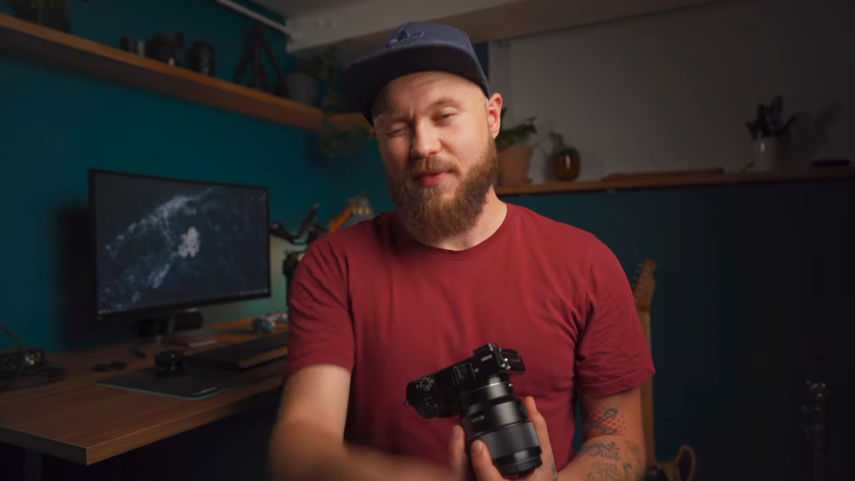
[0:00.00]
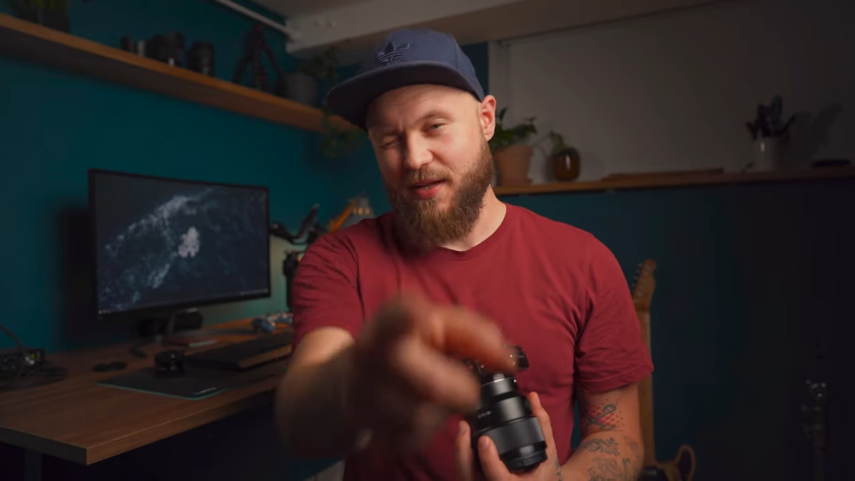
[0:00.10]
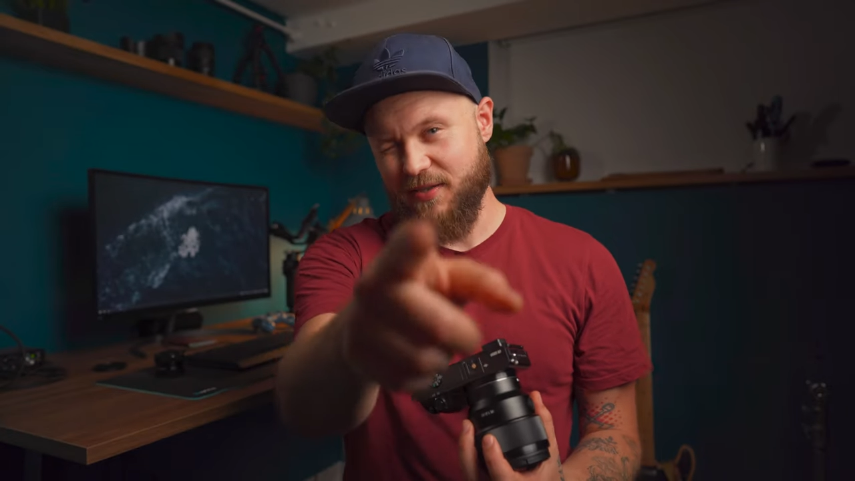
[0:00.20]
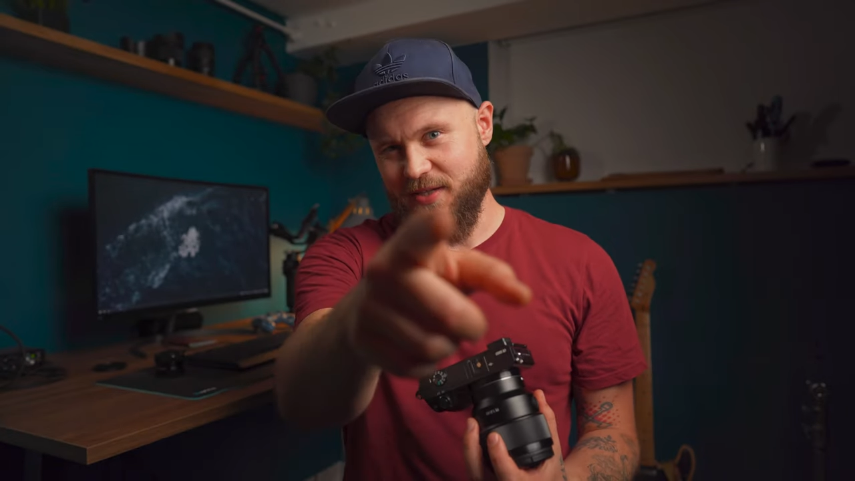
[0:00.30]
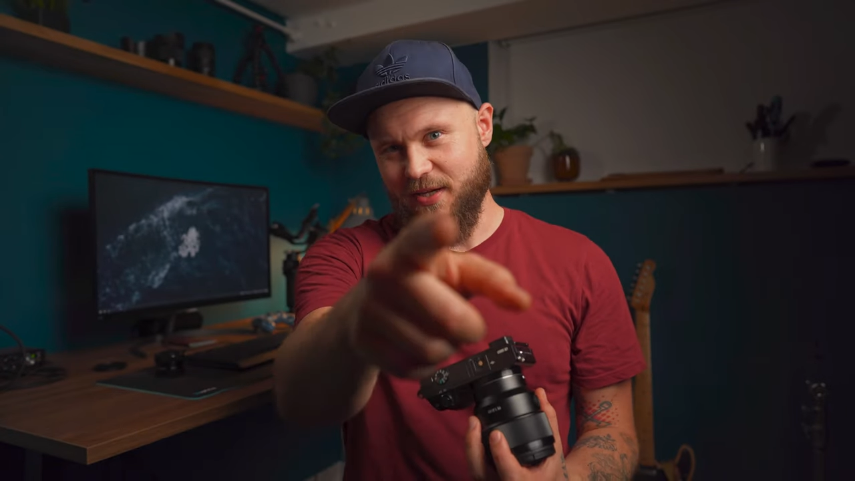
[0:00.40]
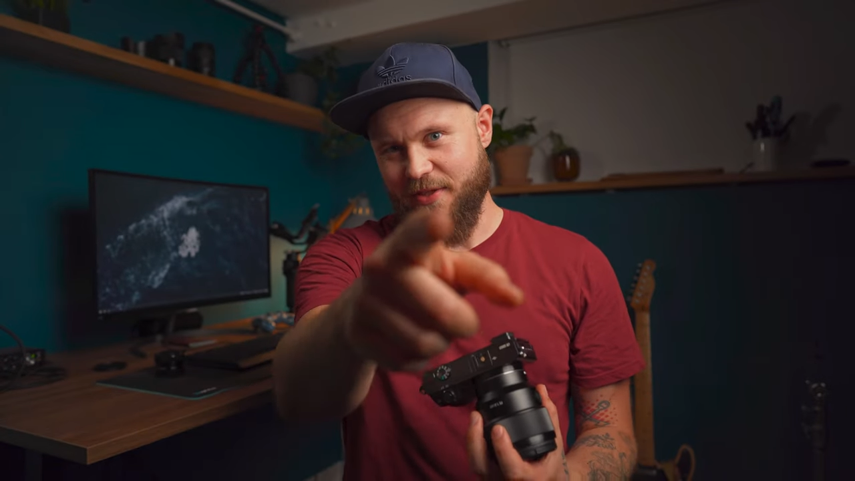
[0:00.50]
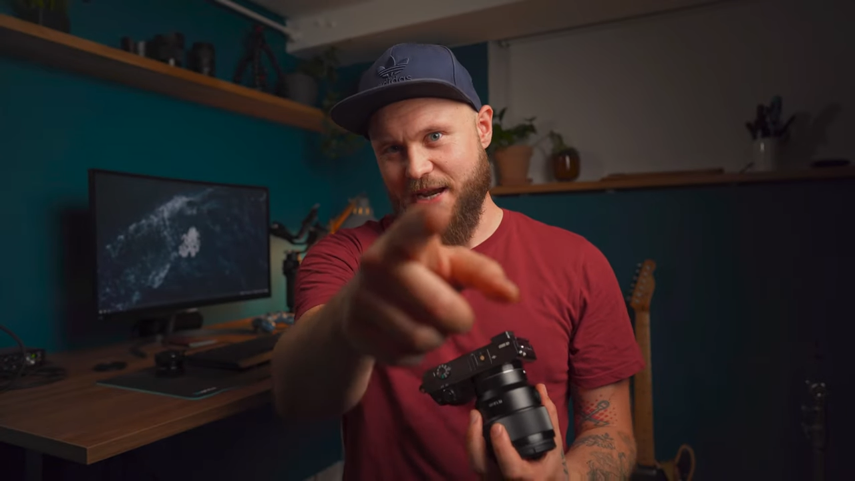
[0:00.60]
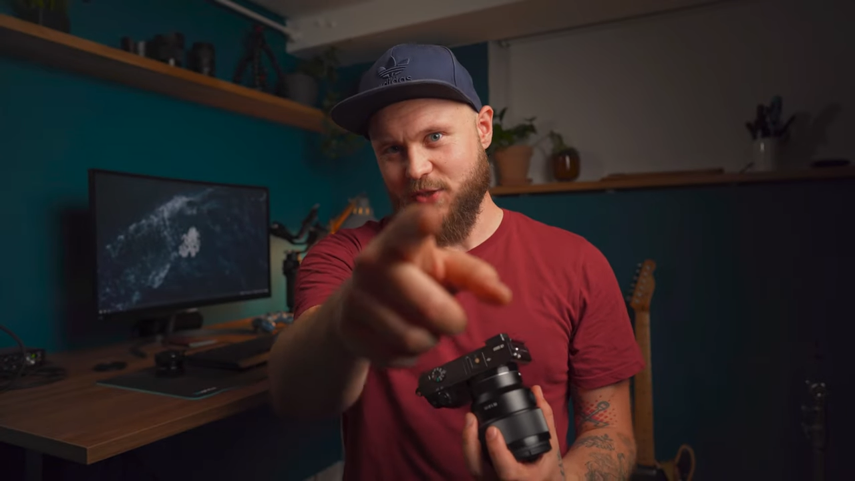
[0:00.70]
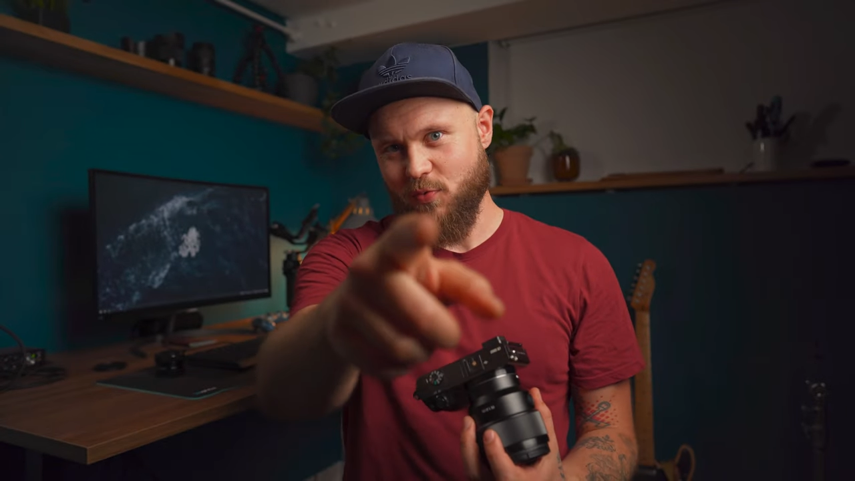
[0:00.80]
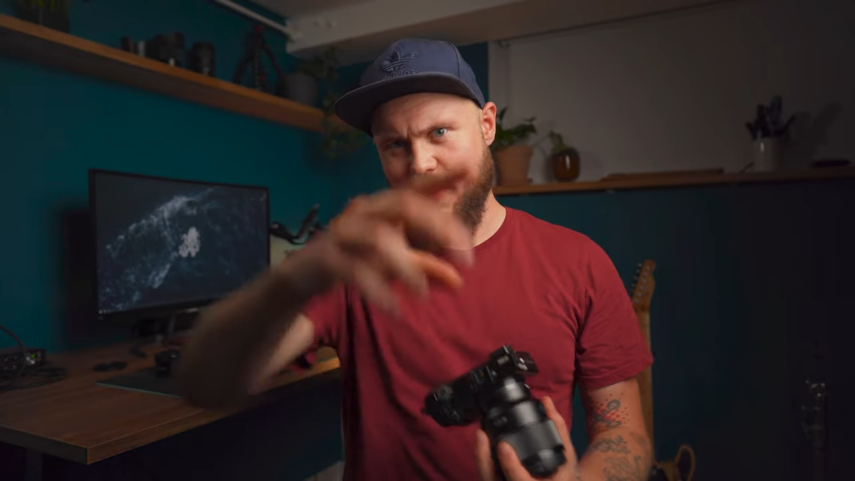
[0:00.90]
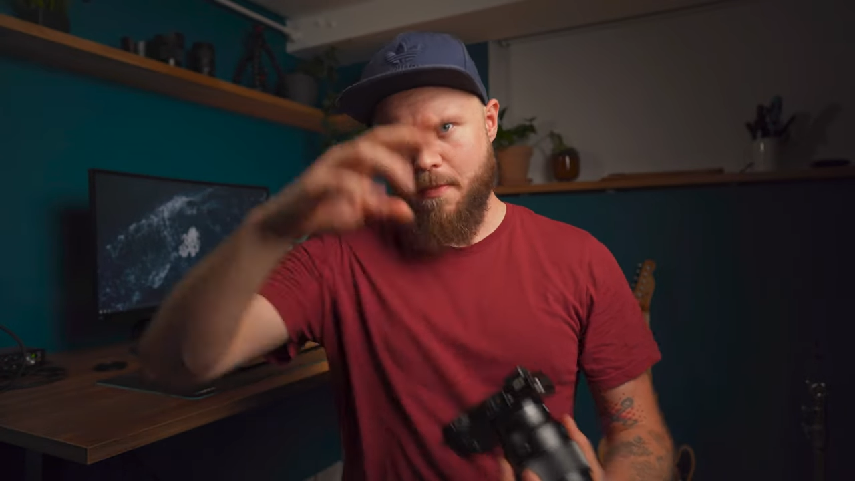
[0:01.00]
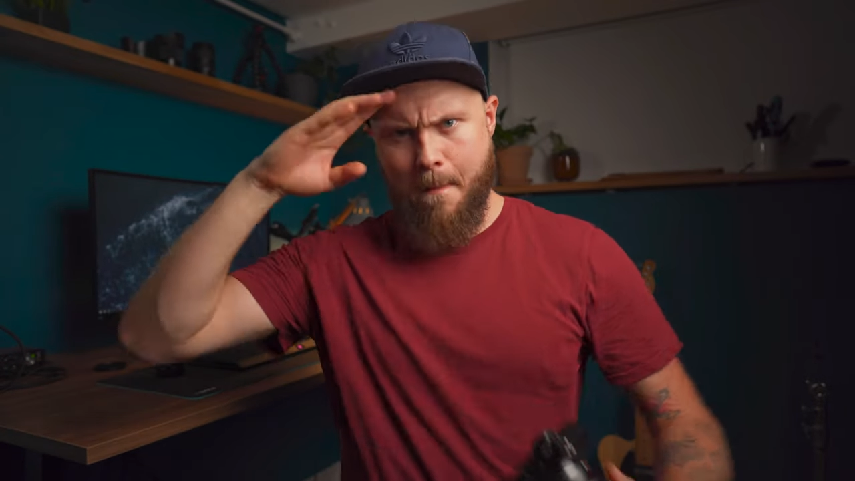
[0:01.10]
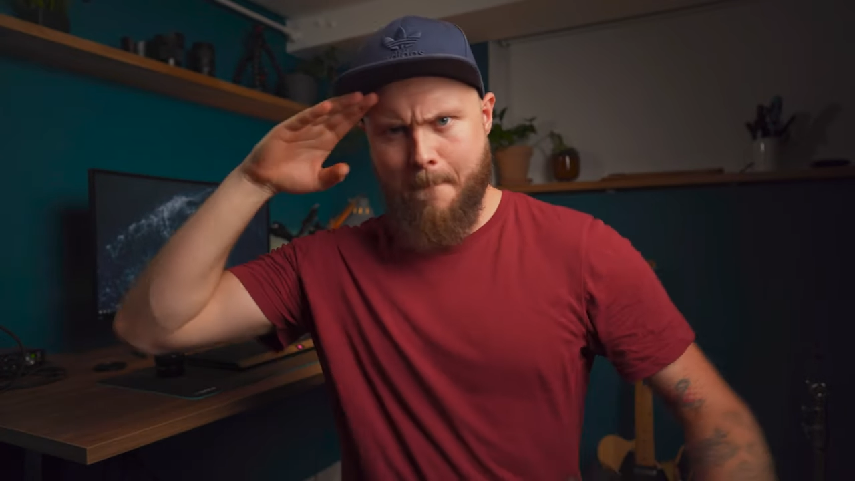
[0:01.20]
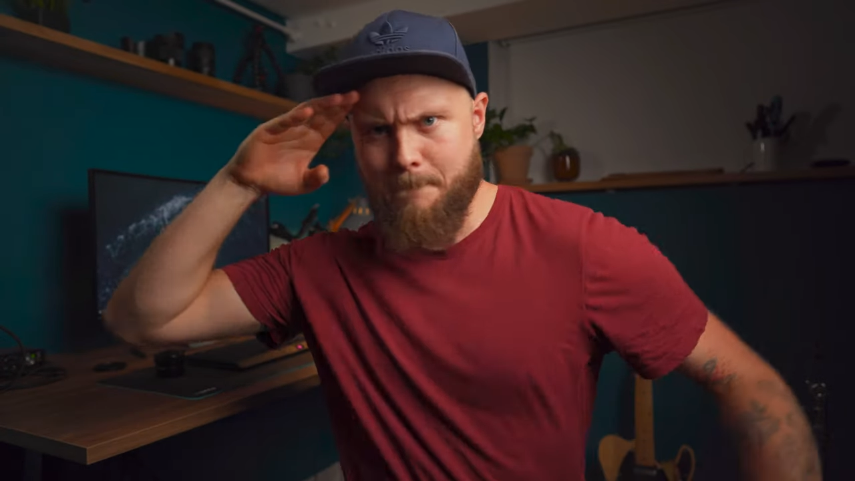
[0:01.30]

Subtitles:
and I'll see you on the next one.